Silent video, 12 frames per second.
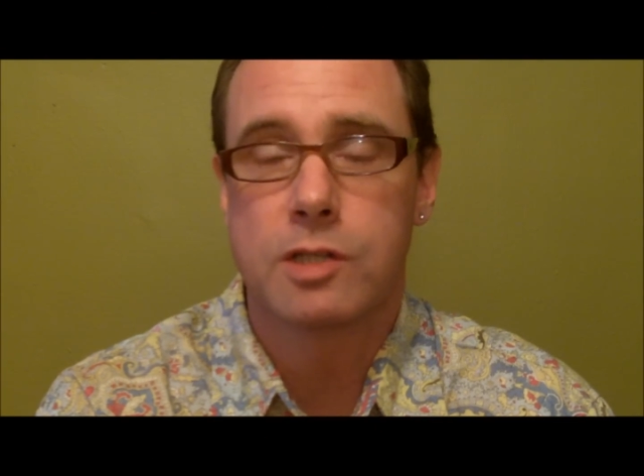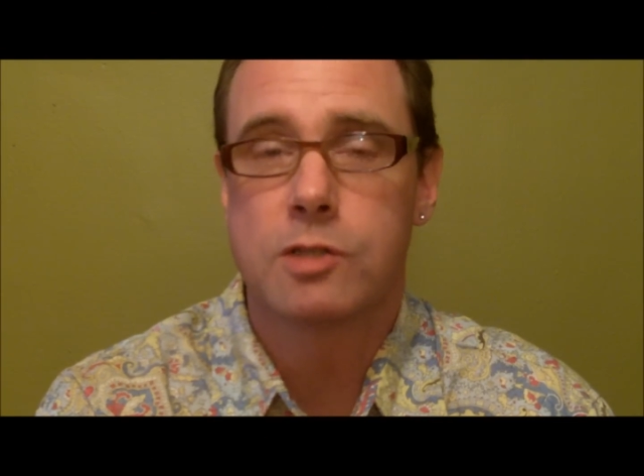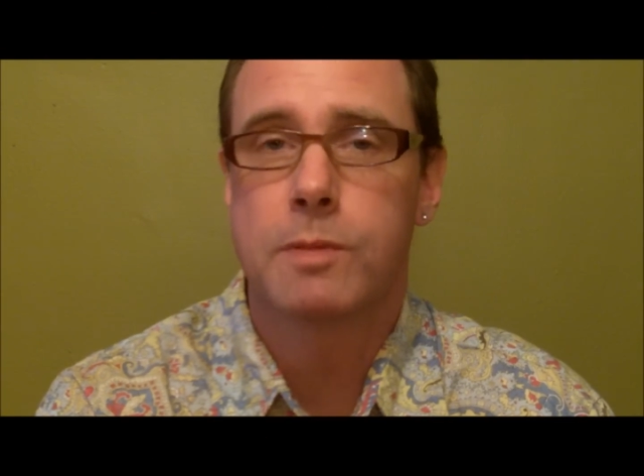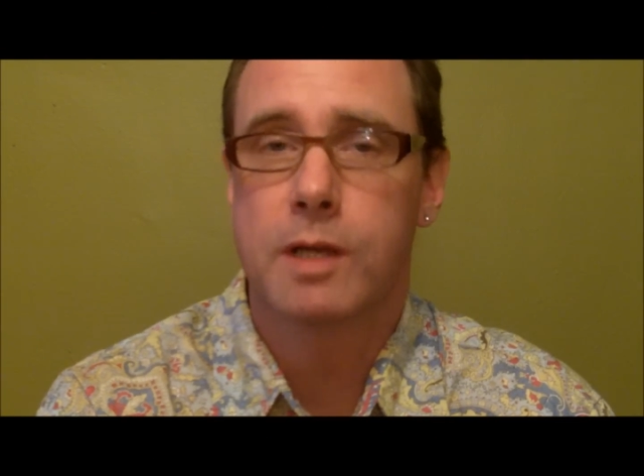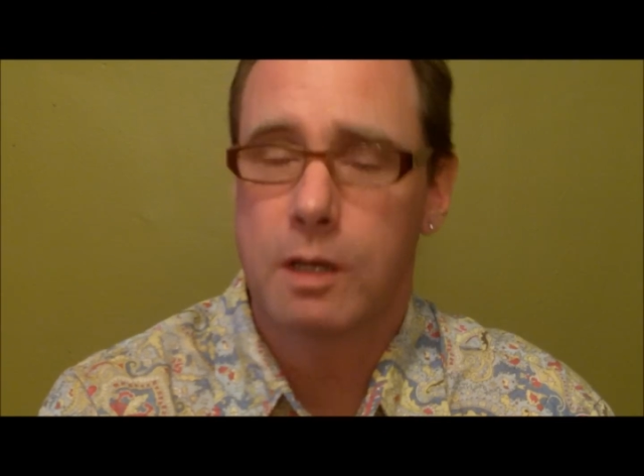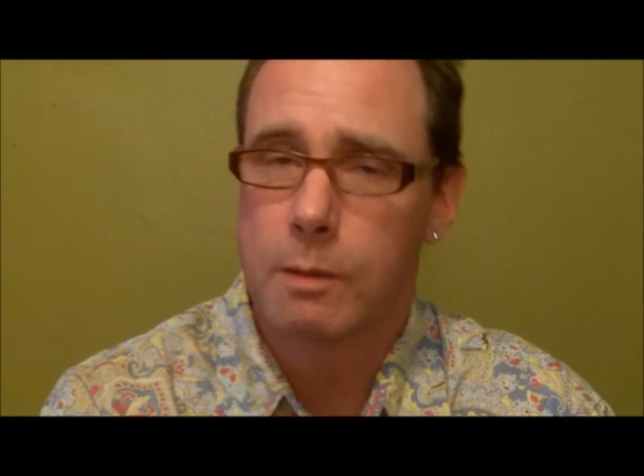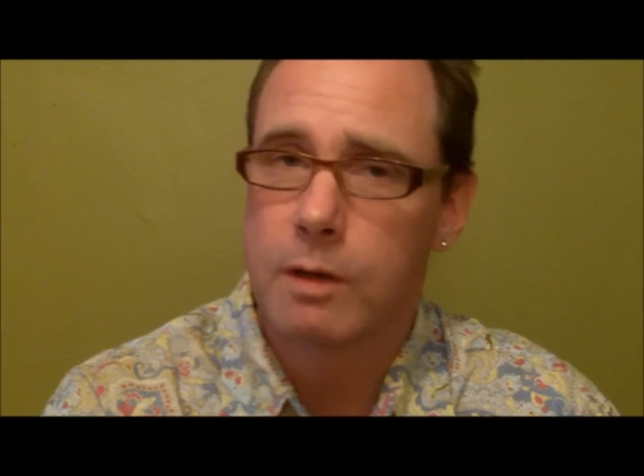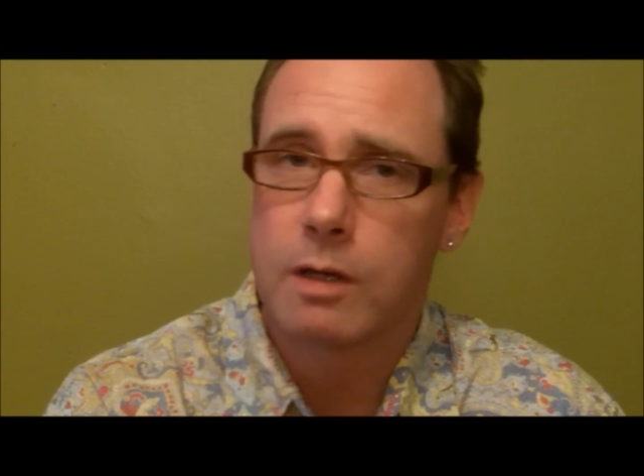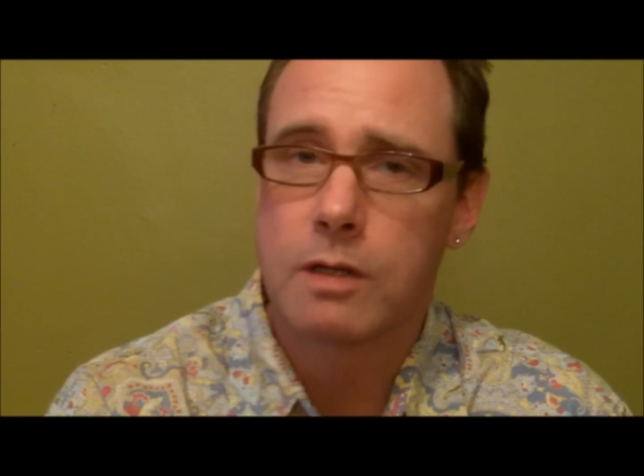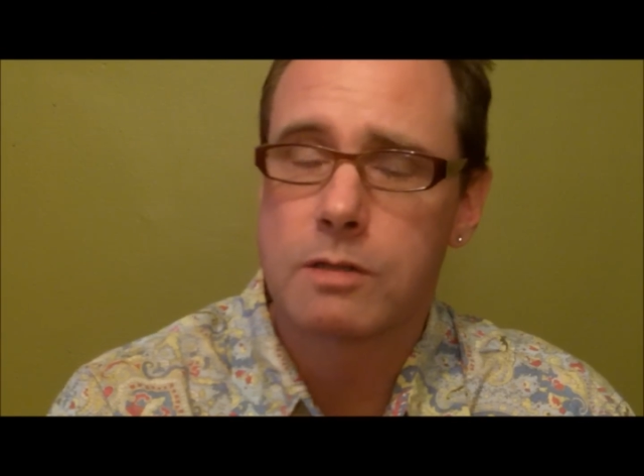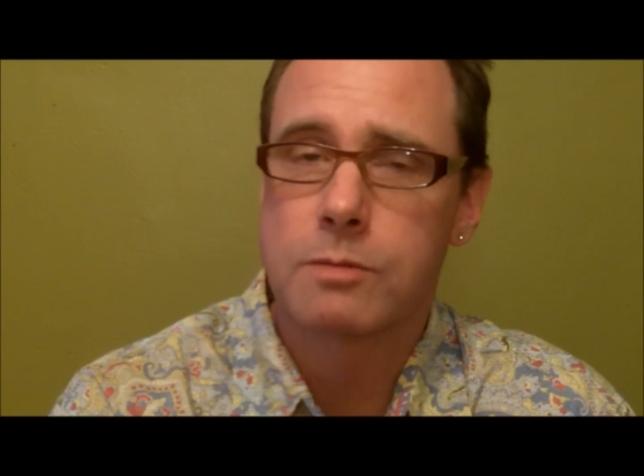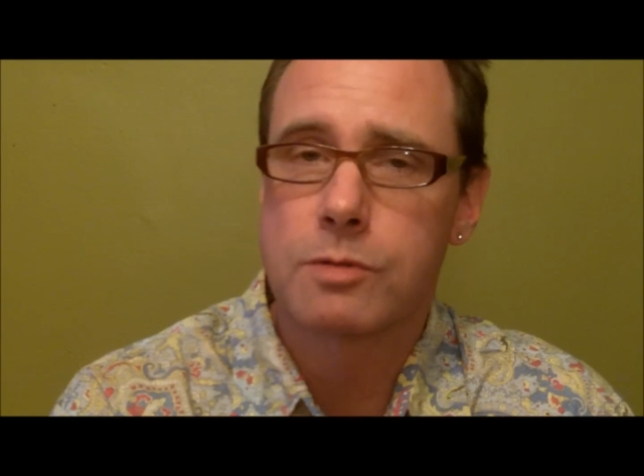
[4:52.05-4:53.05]
and speaking about
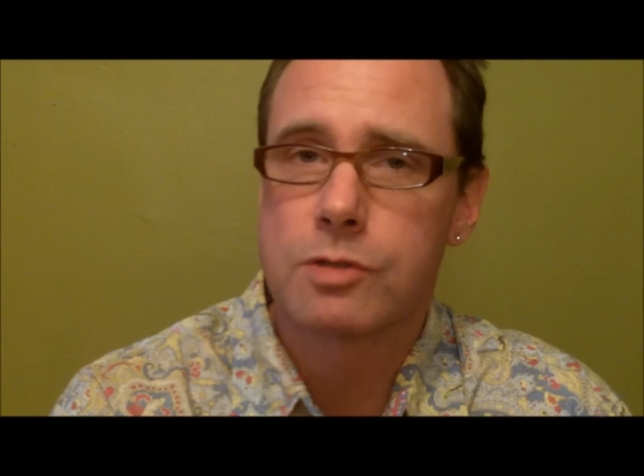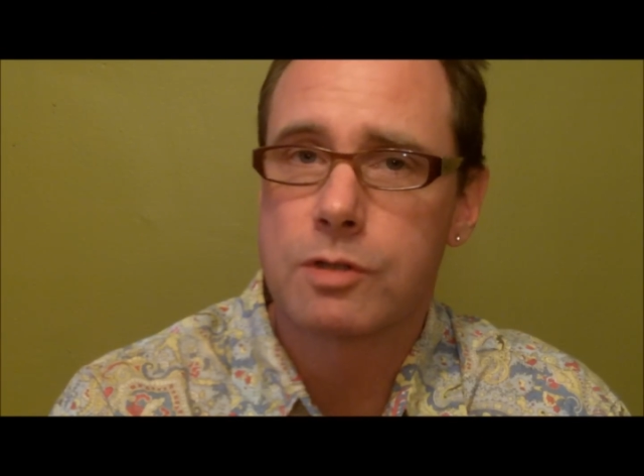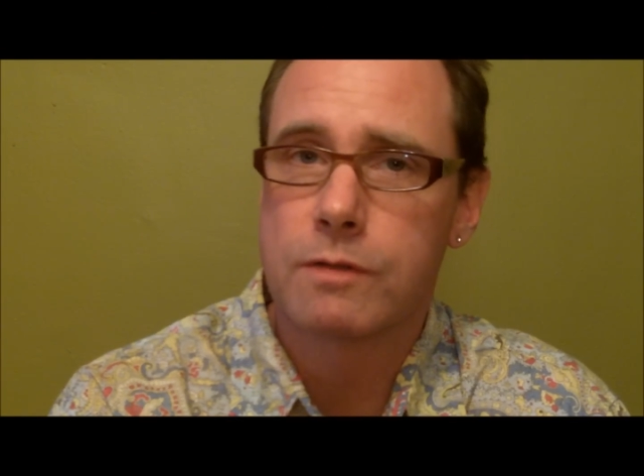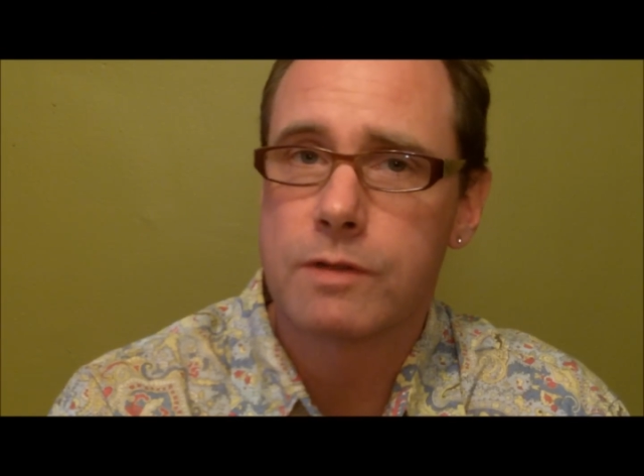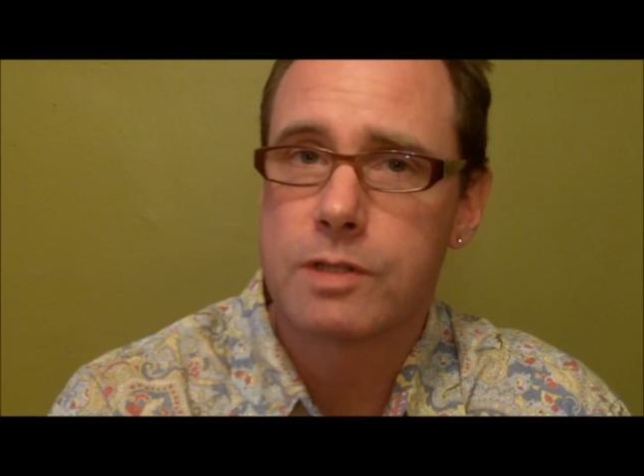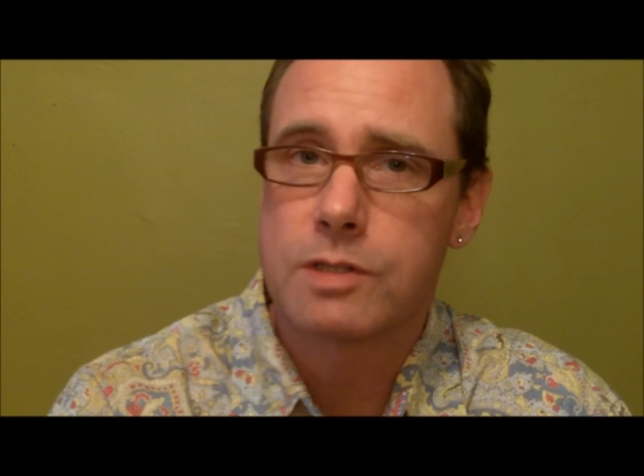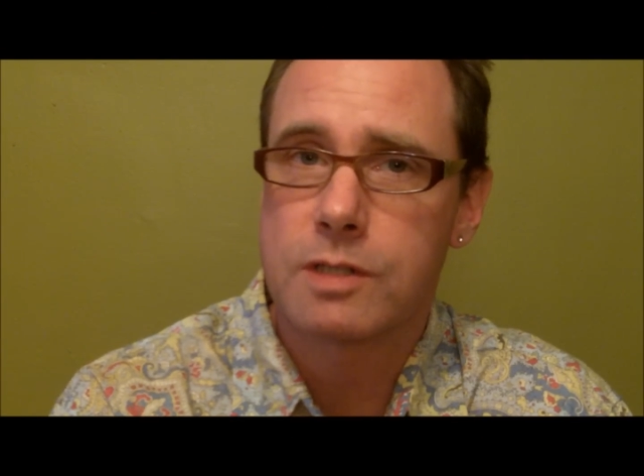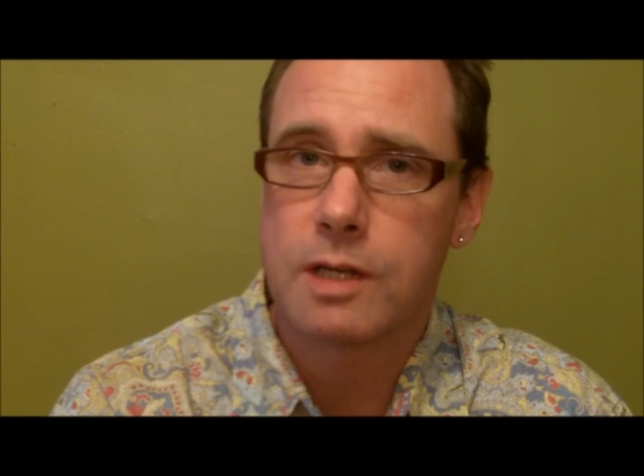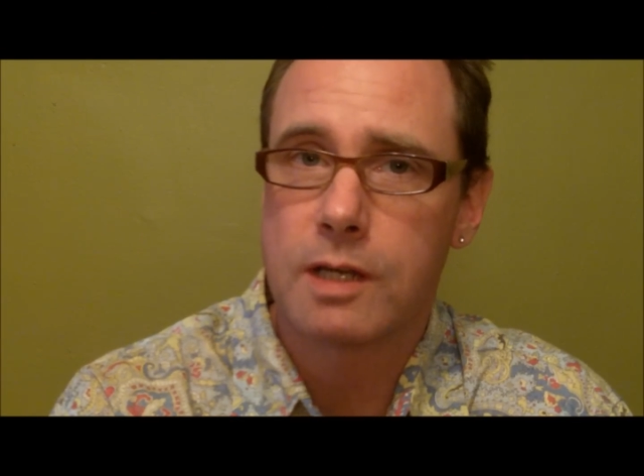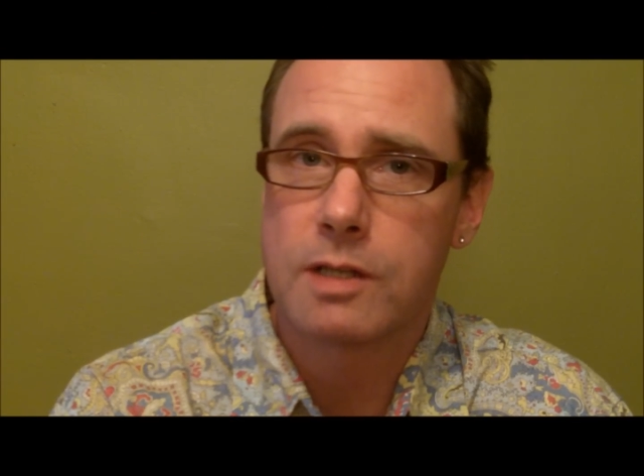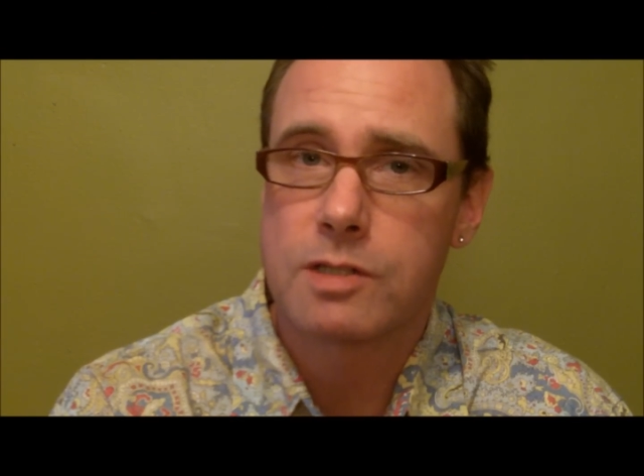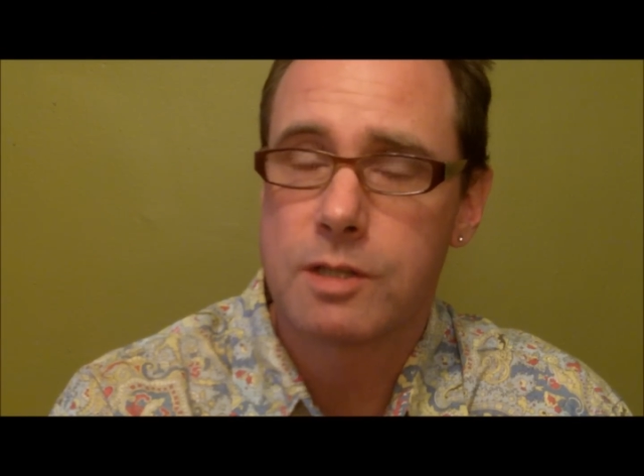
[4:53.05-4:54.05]
customer service
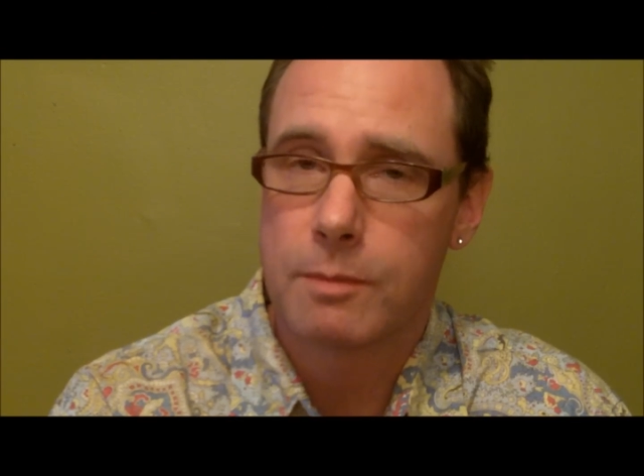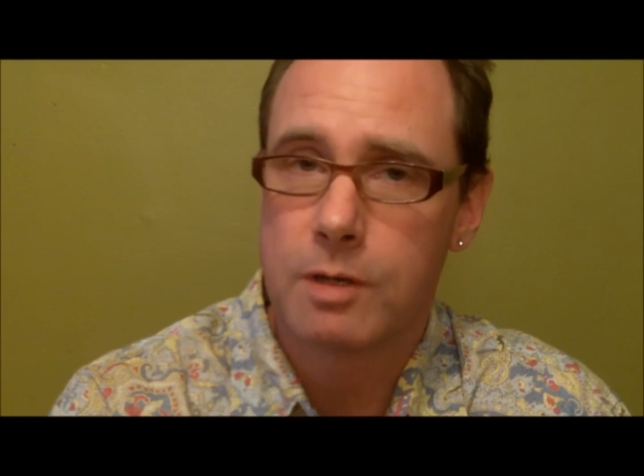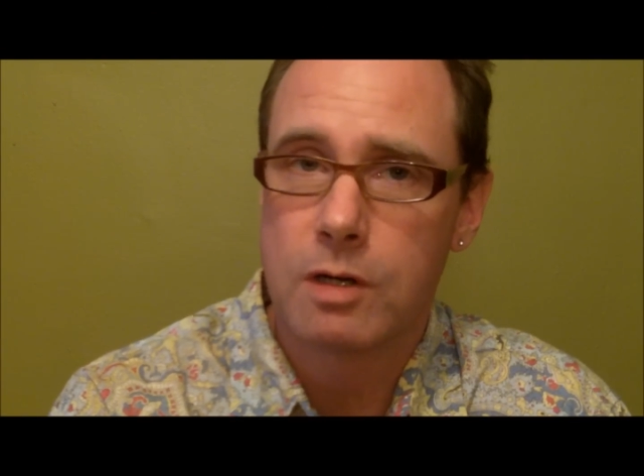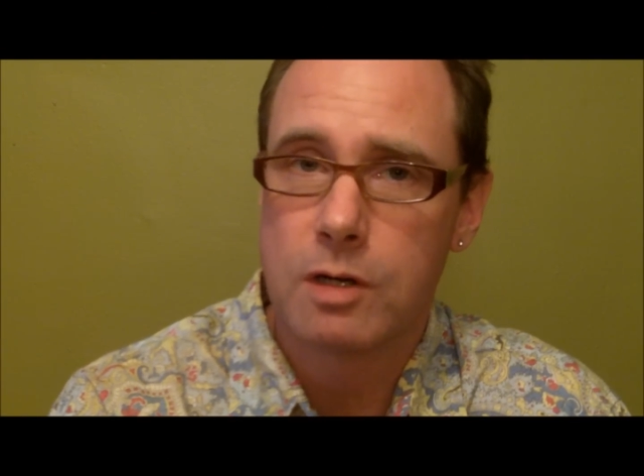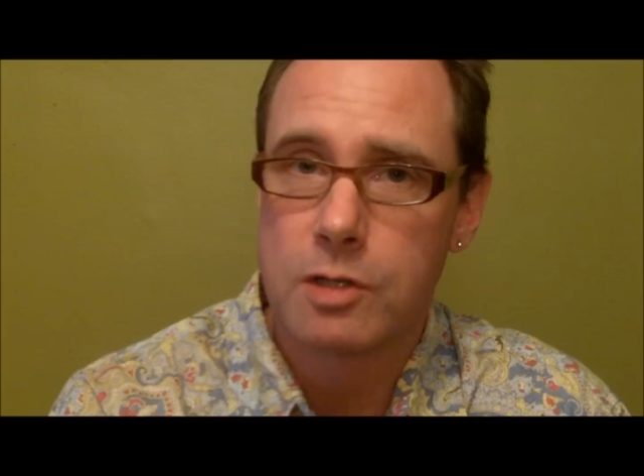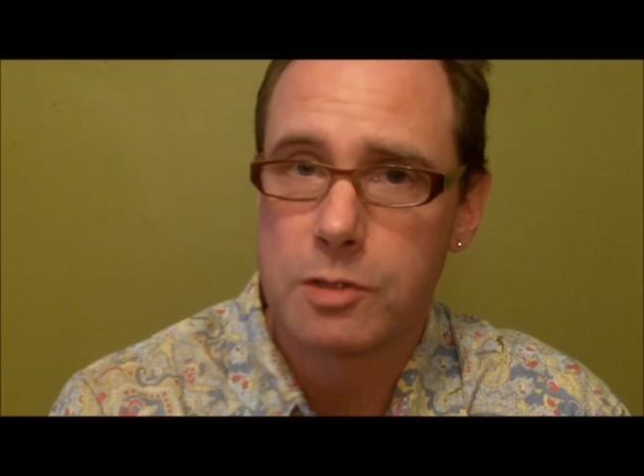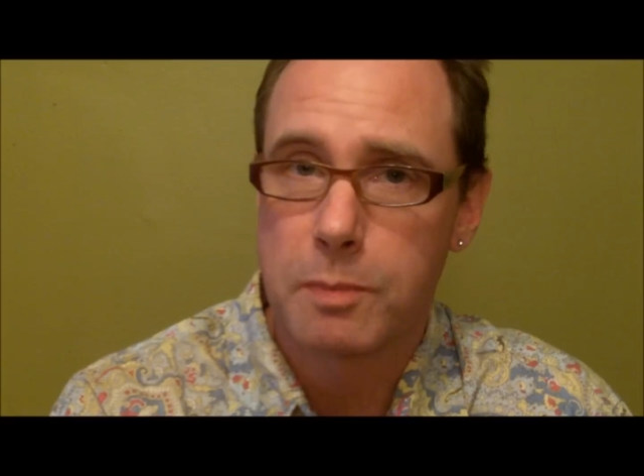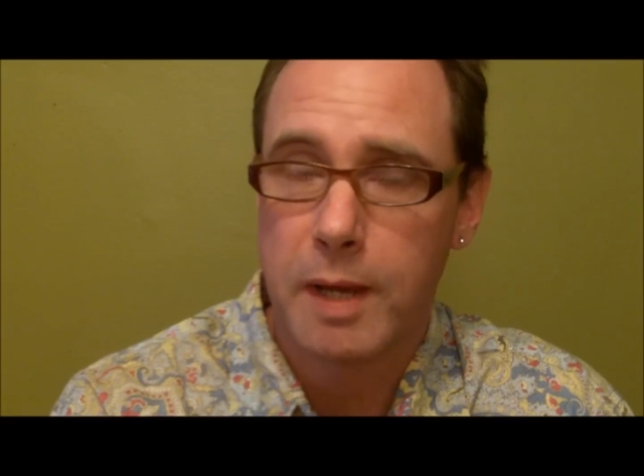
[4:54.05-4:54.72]
at seminars,